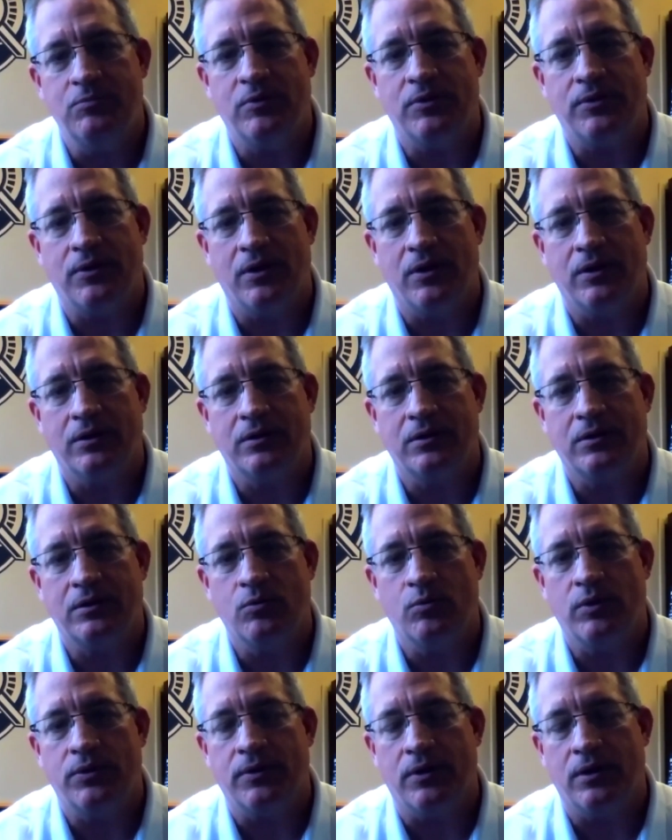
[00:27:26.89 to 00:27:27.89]
with our
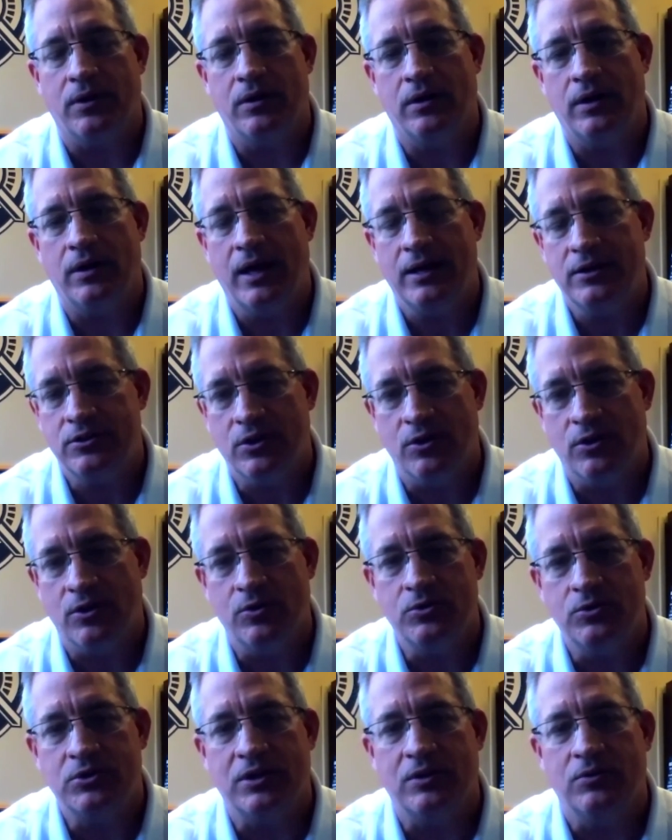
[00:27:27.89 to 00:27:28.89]
with our head
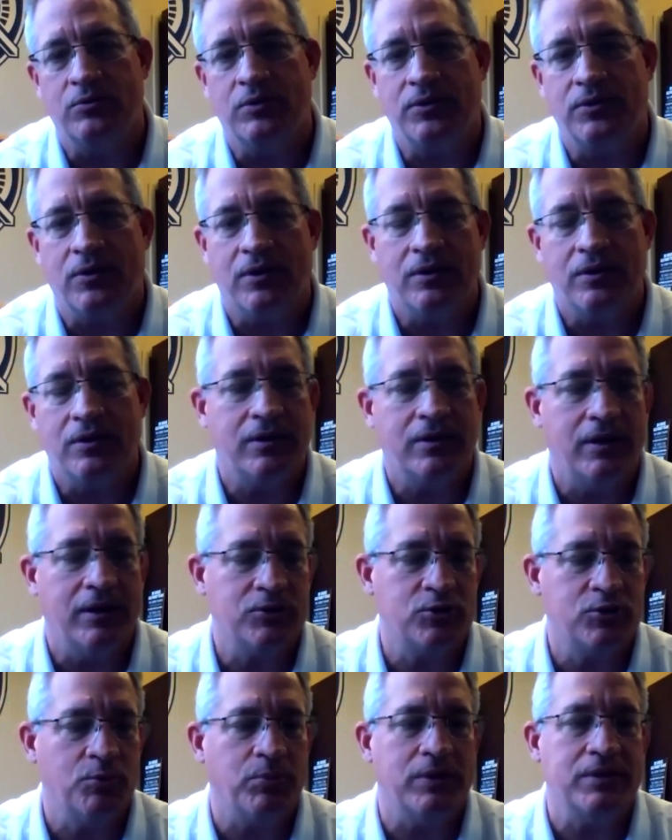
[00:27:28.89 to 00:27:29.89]
coach and with our uh,
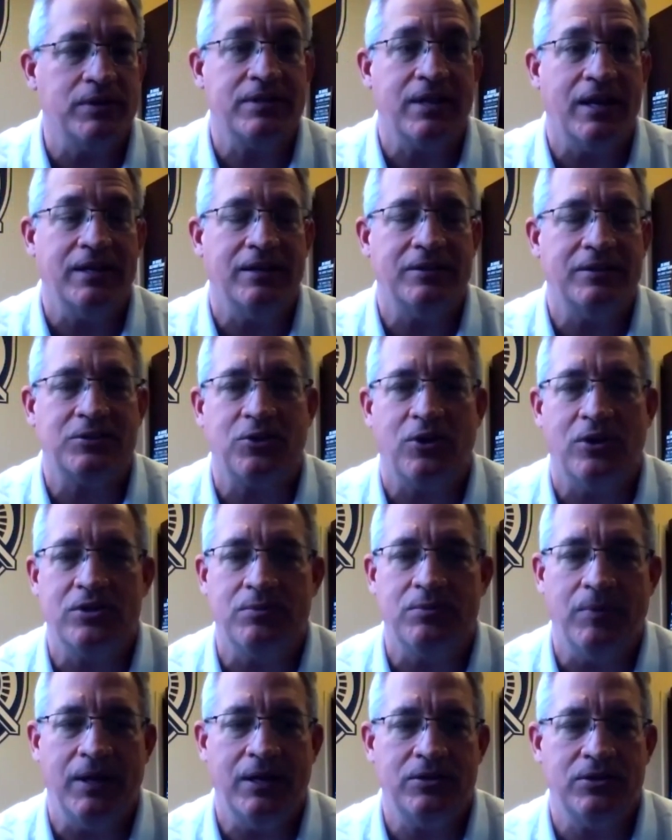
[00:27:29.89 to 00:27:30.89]
superintendent and
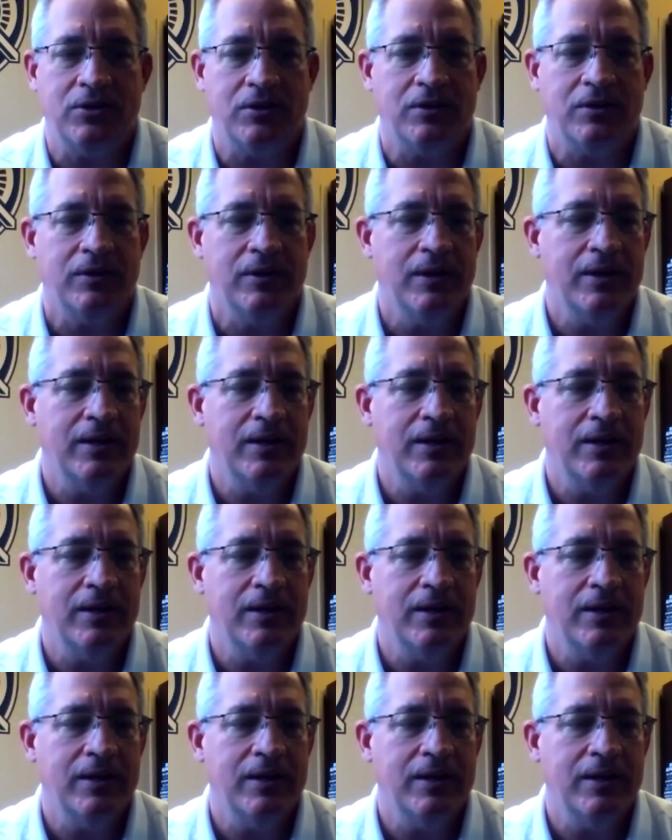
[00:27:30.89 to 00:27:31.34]
sergeant major,